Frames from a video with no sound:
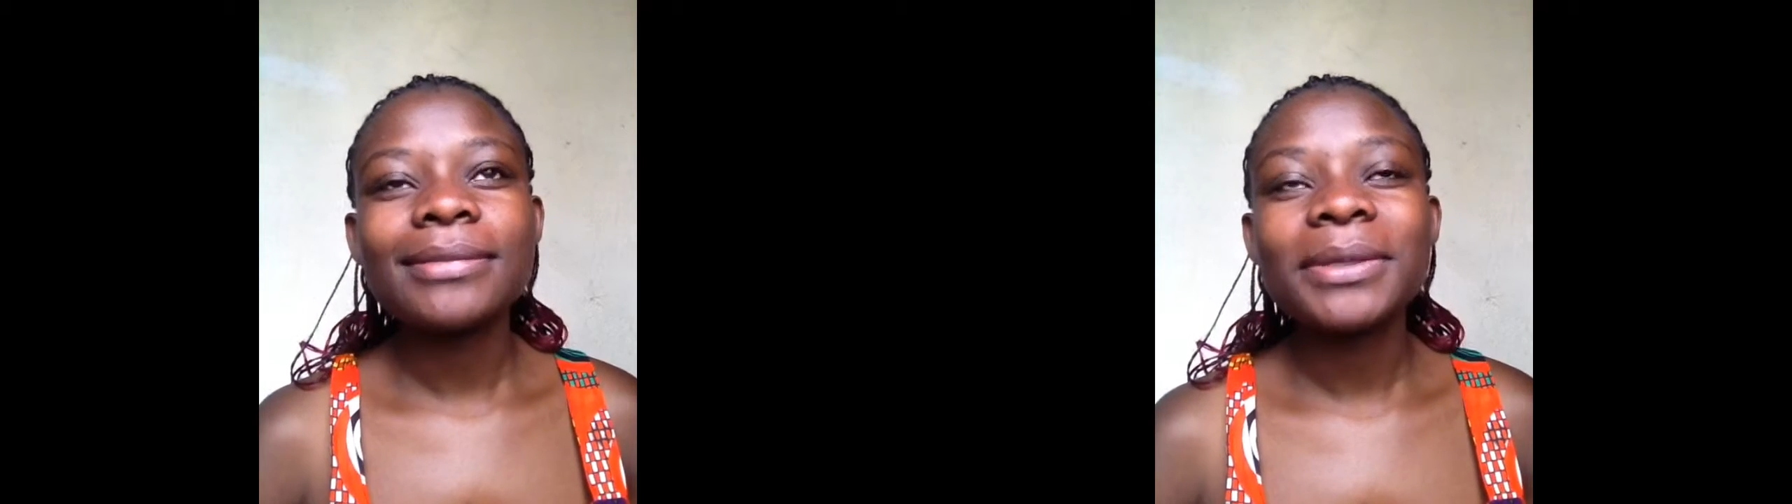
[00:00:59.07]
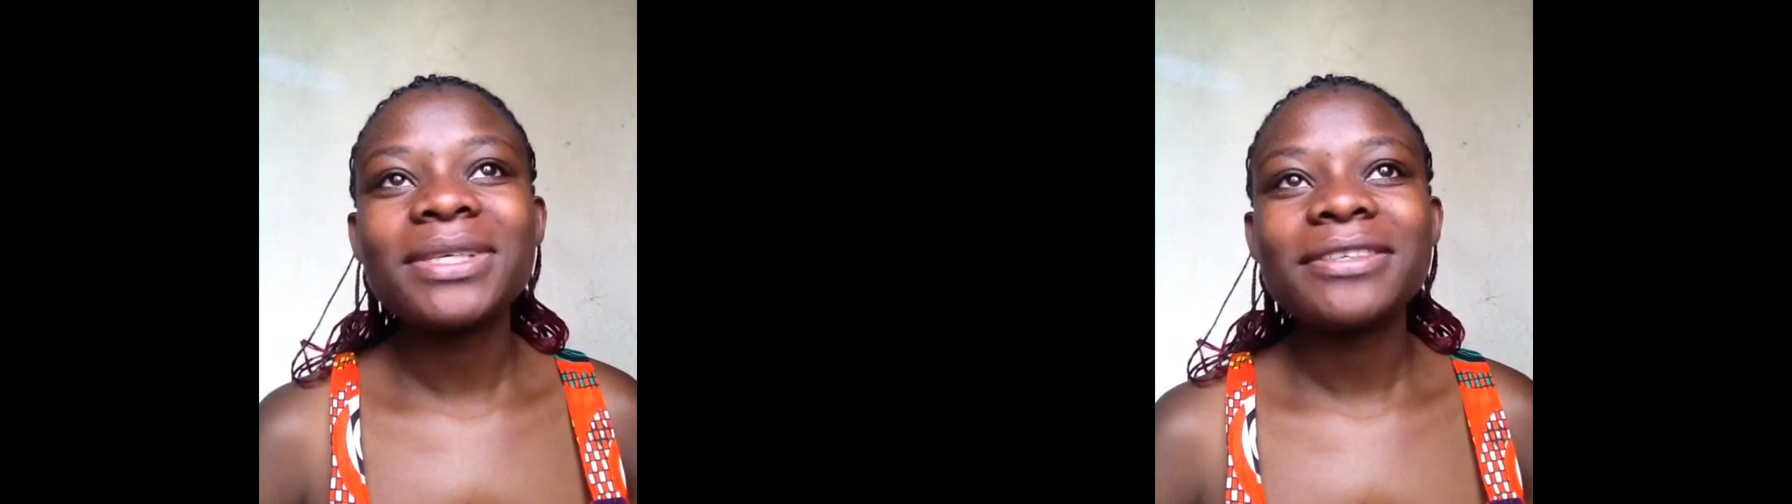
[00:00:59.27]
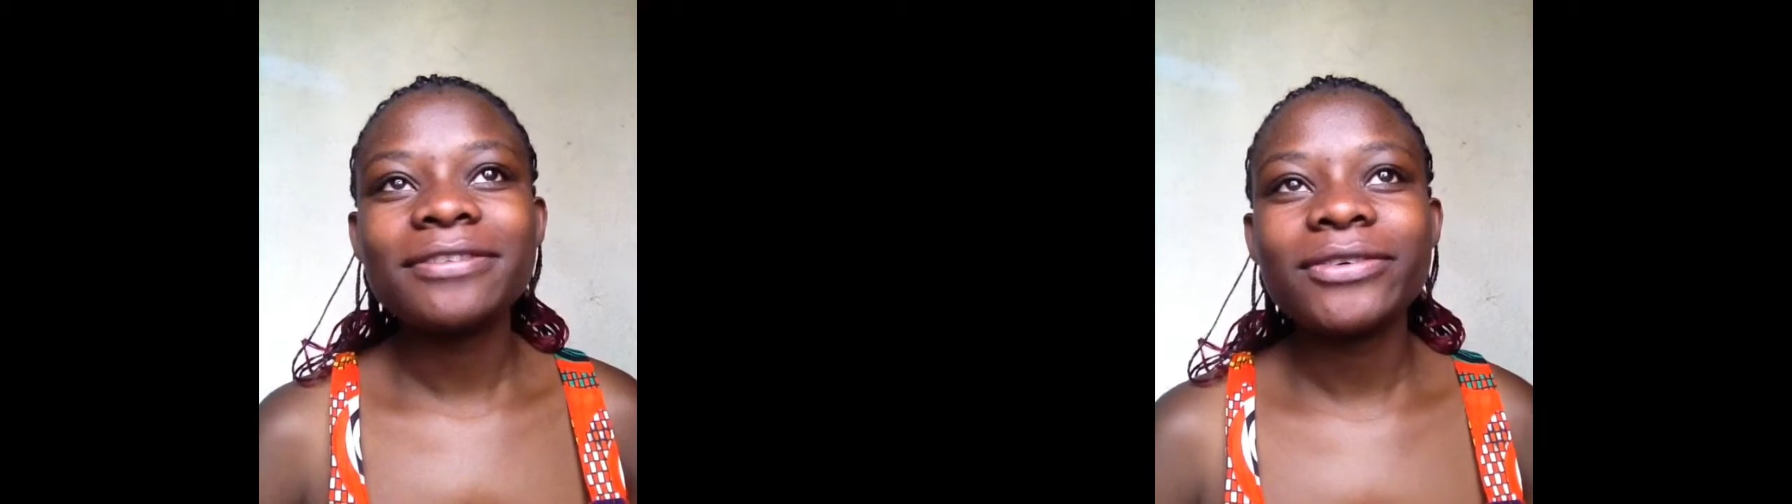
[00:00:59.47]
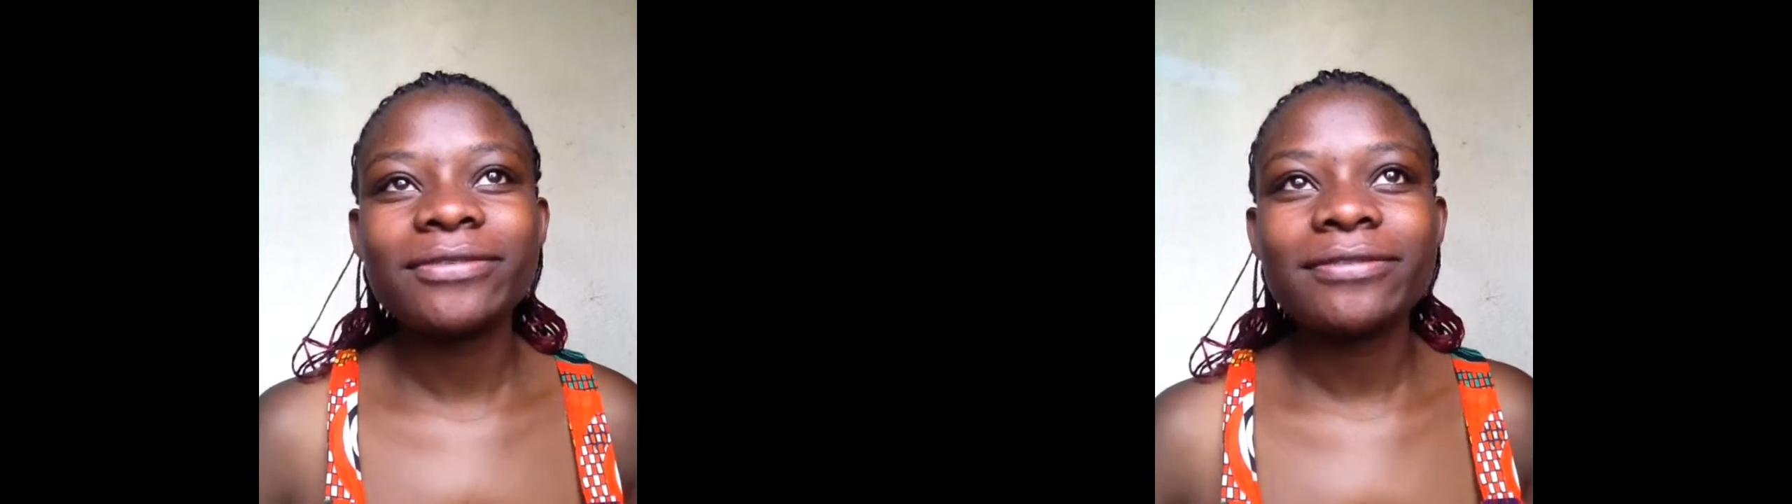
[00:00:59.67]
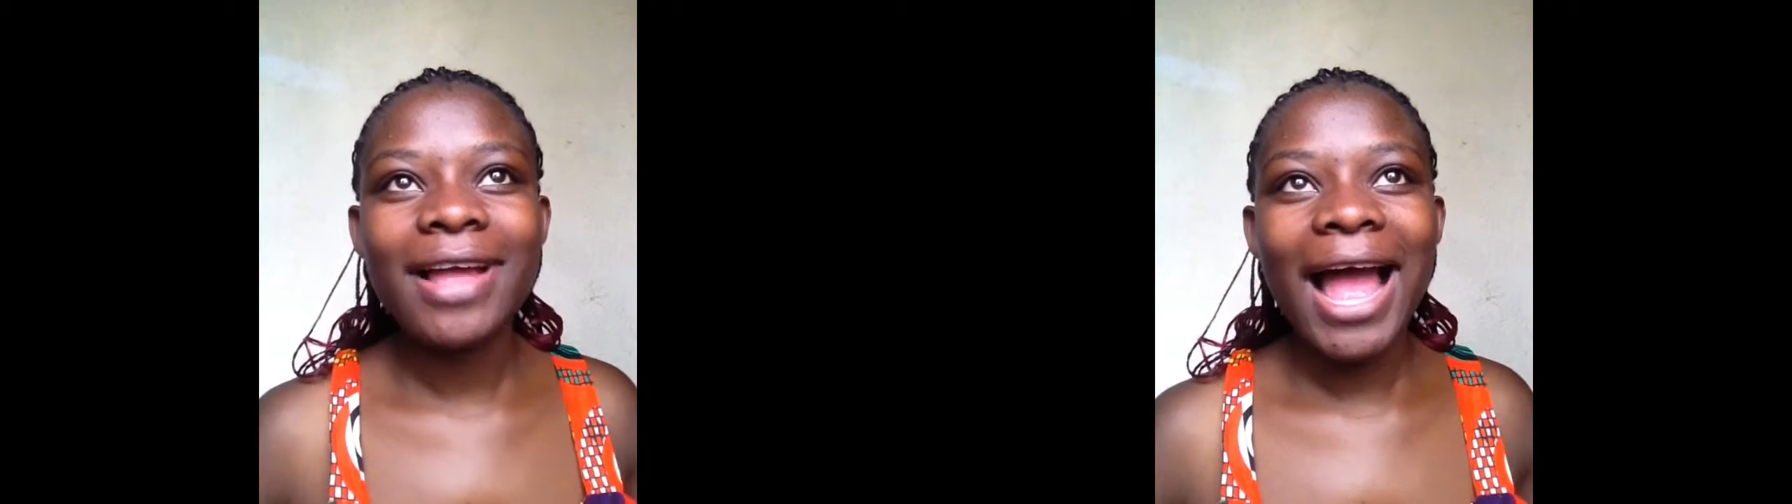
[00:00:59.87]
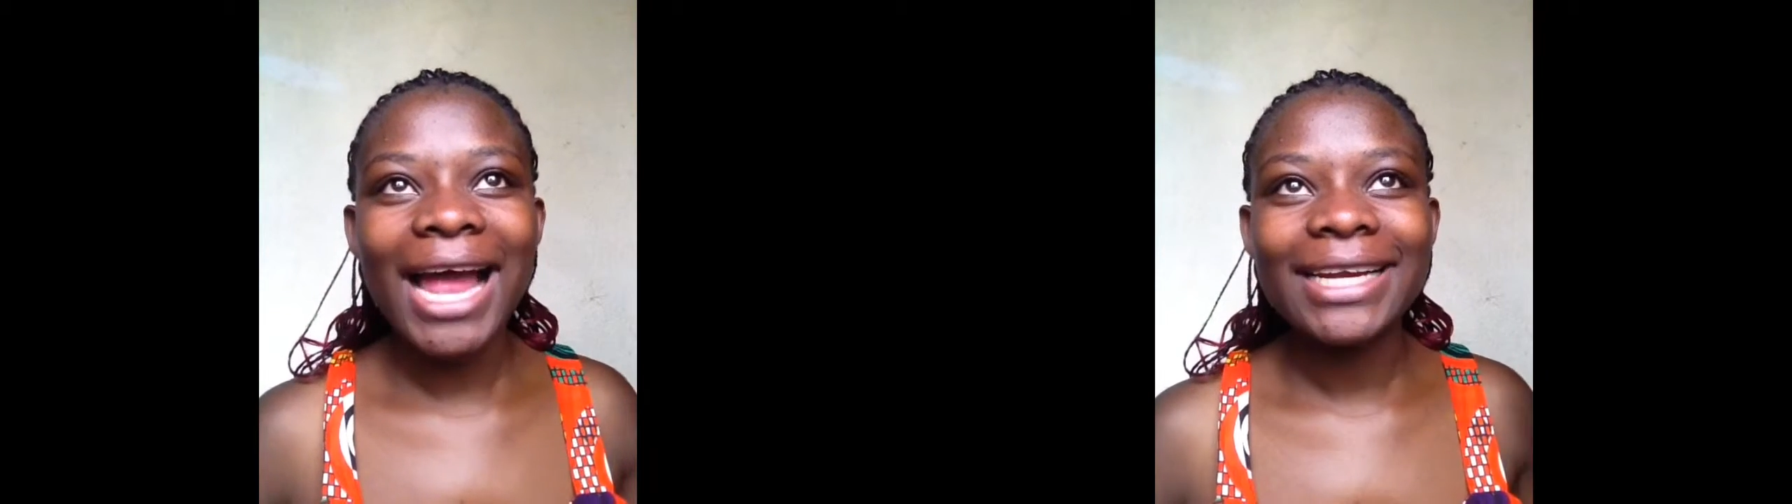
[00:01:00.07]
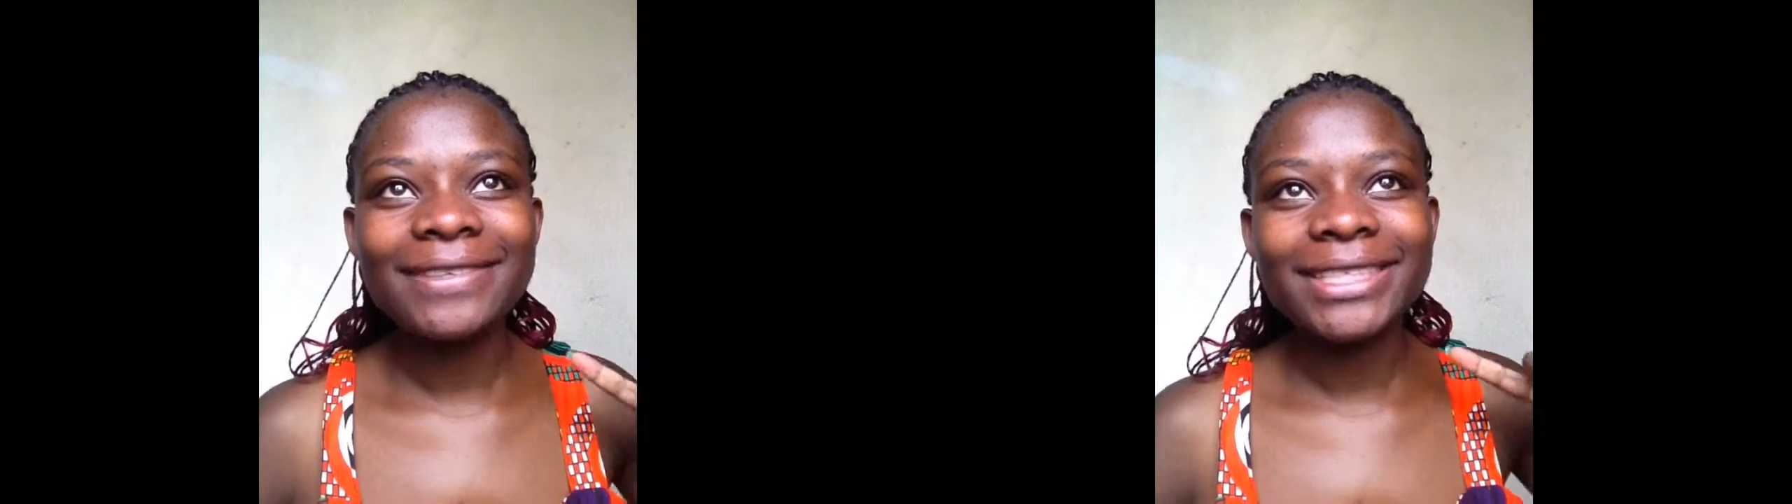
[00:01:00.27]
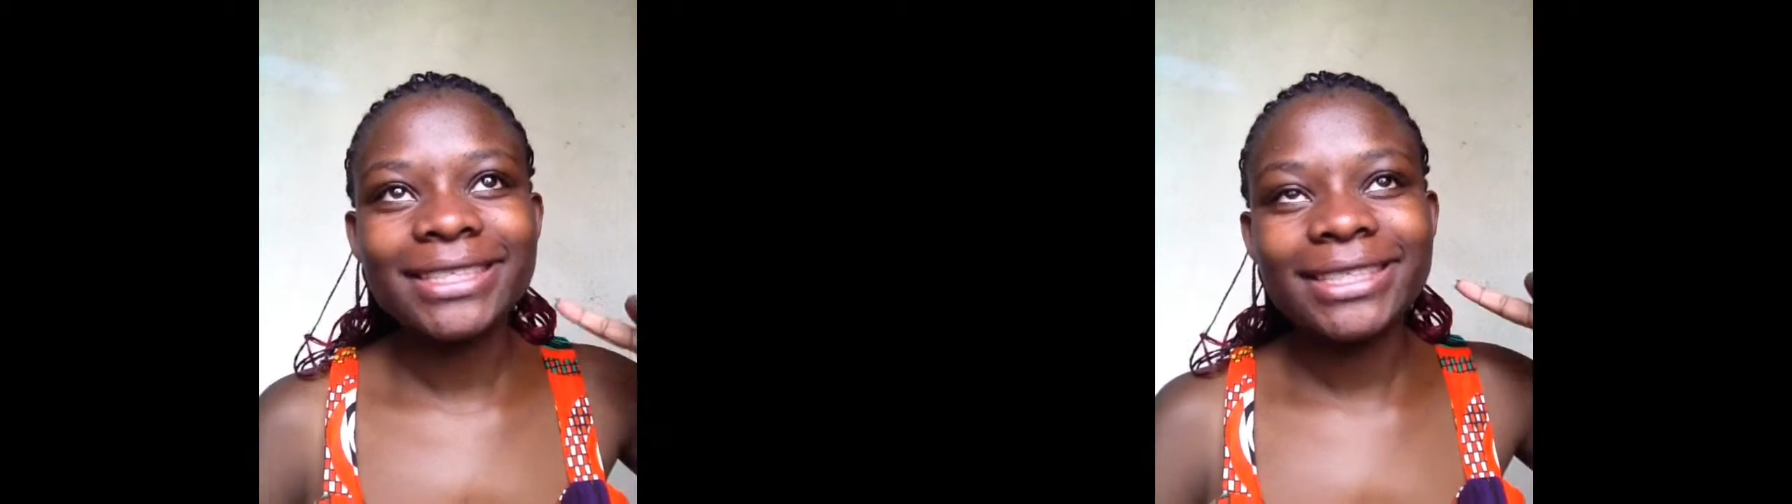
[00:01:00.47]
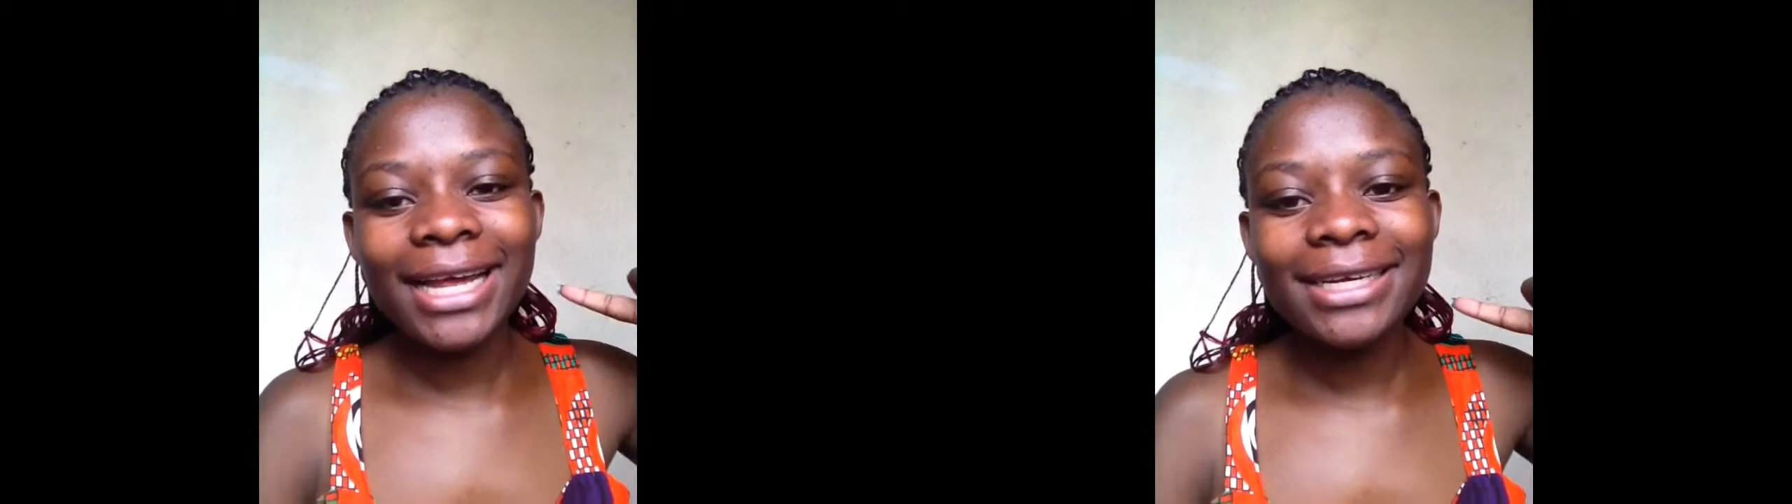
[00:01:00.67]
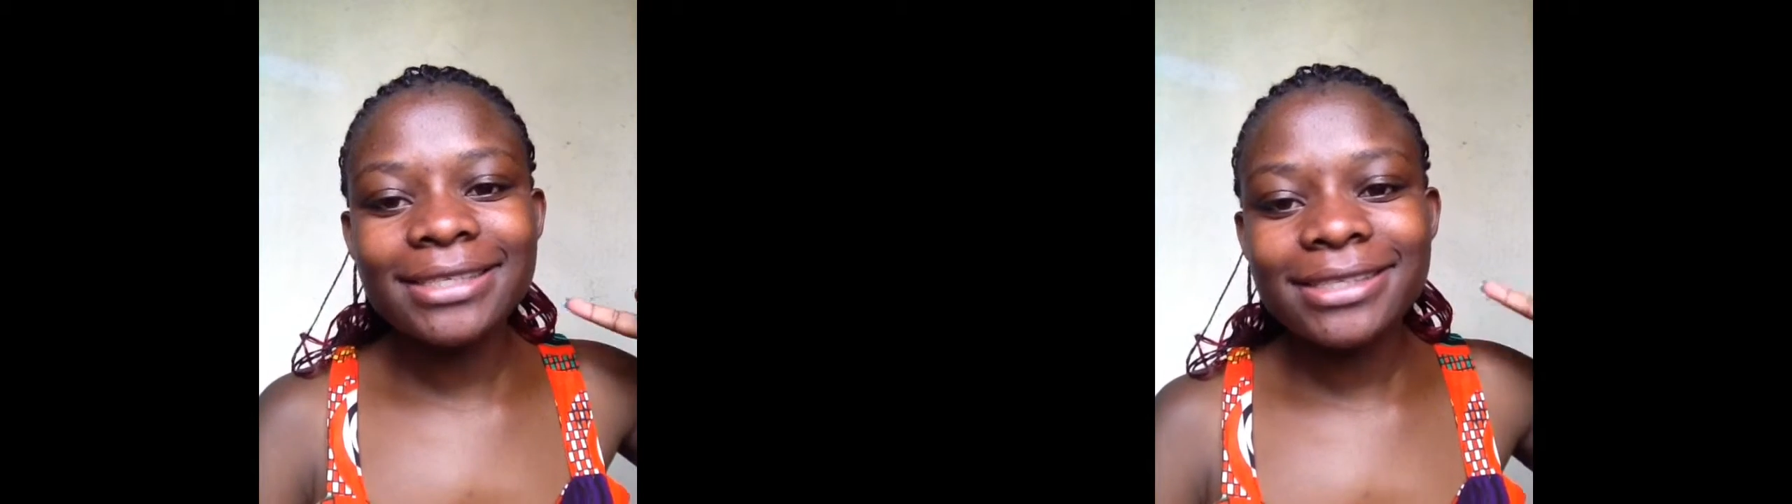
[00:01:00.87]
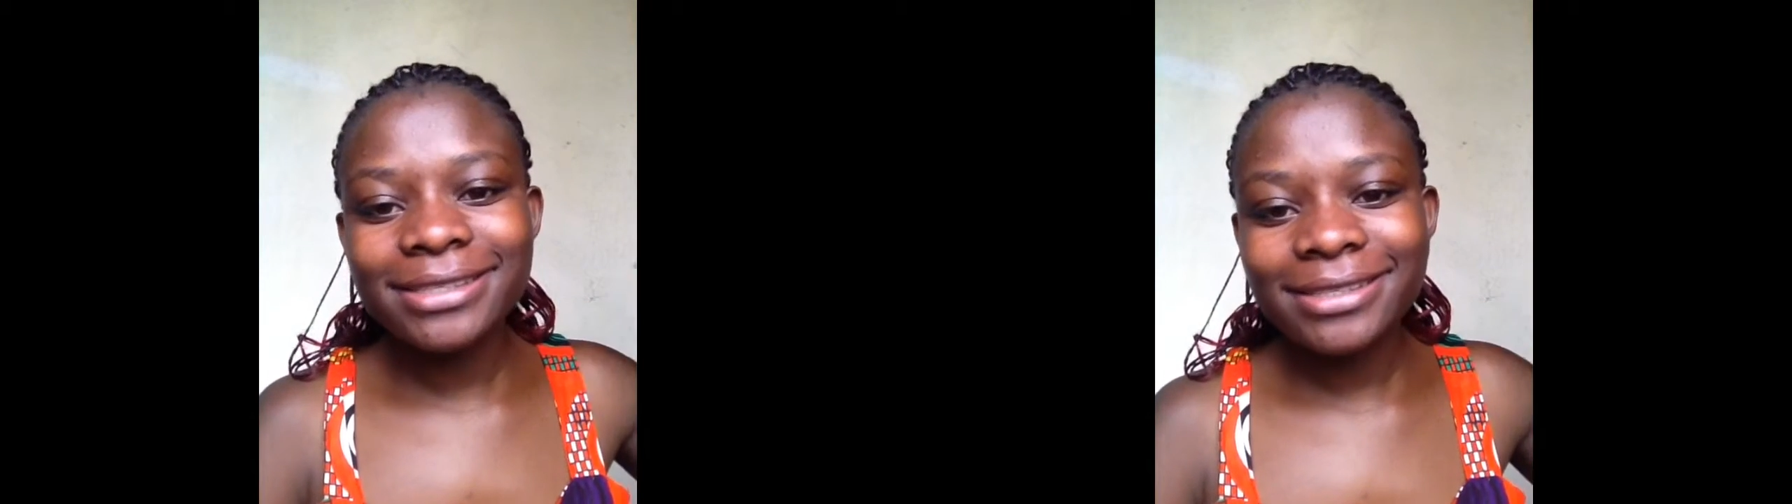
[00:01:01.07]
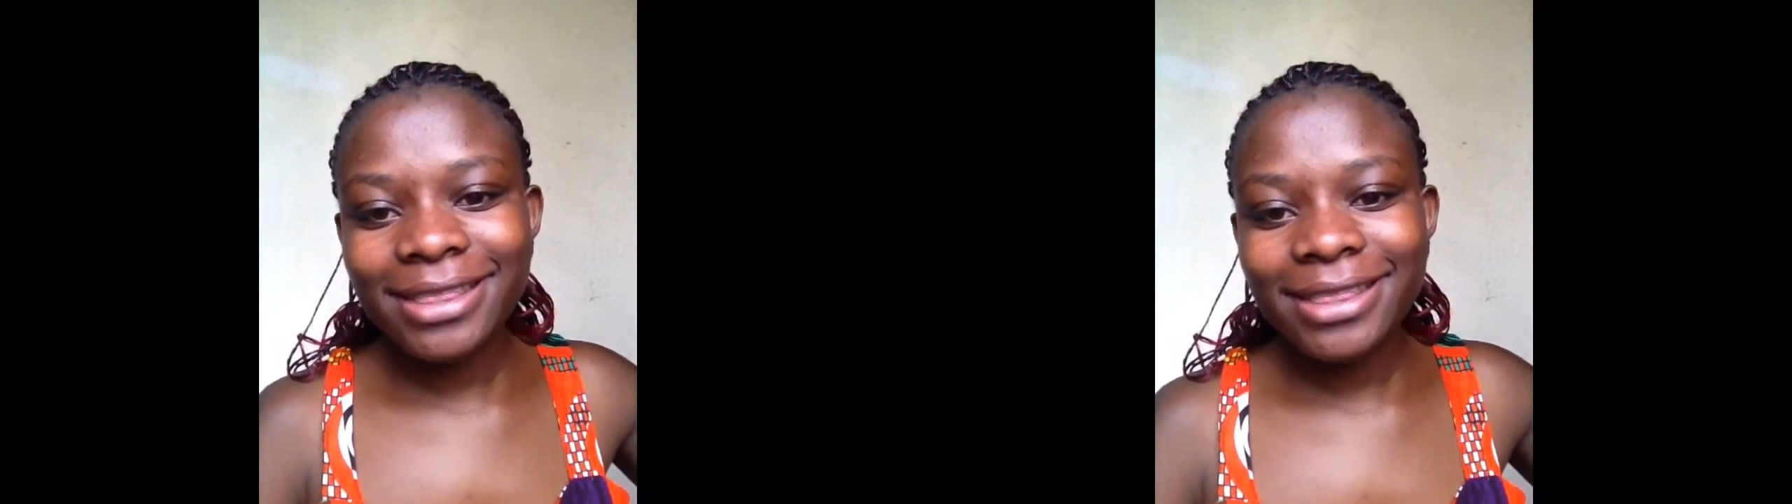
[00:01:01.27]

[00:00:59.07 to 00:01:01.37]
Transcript: maybe if you've had done